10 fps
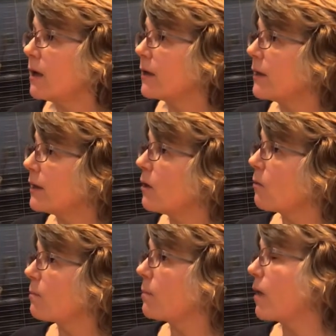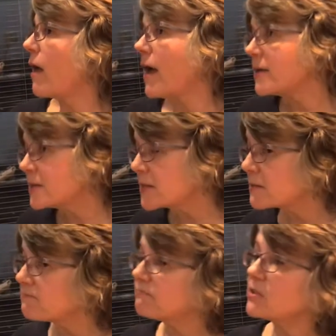He,
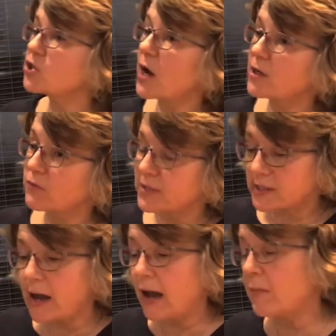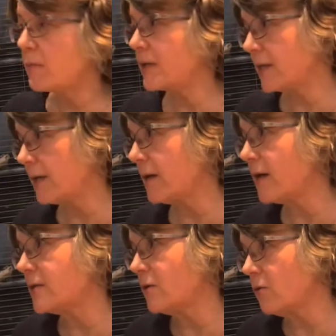as a child of his time, in particular
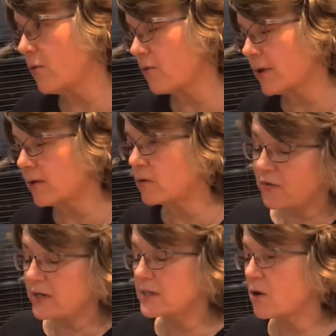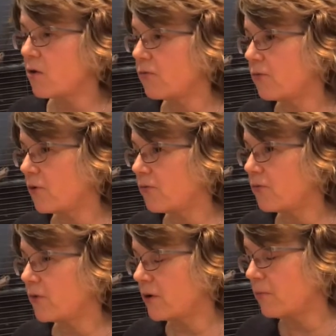as a Lutheran professor of, of,
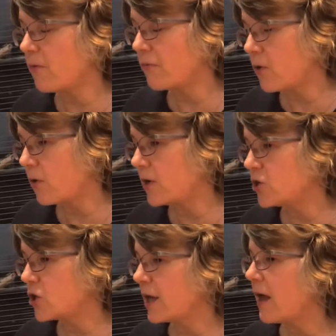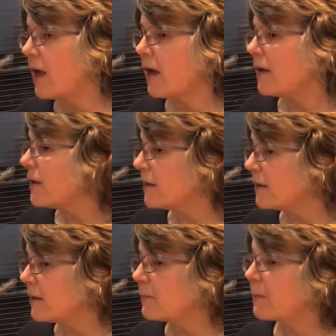um, of theology,
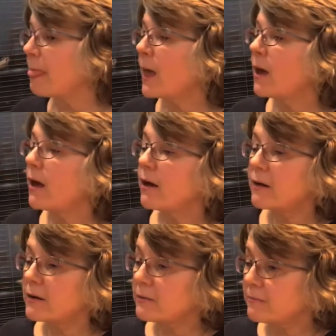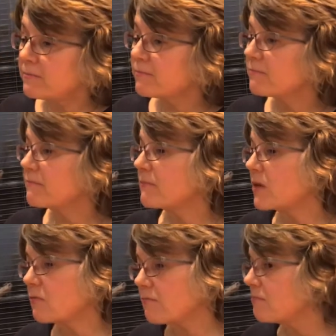he um,
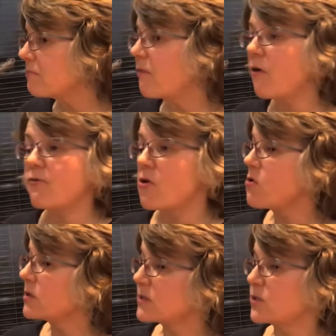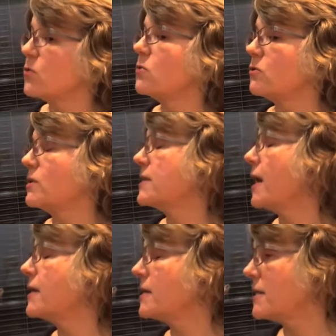of course saw
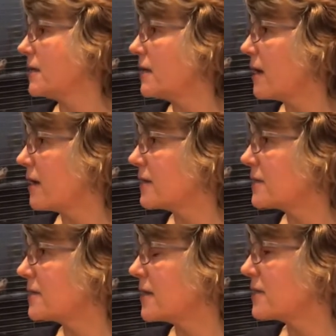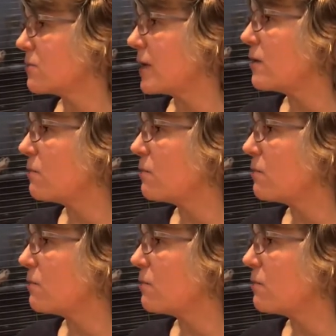Christianity as, as very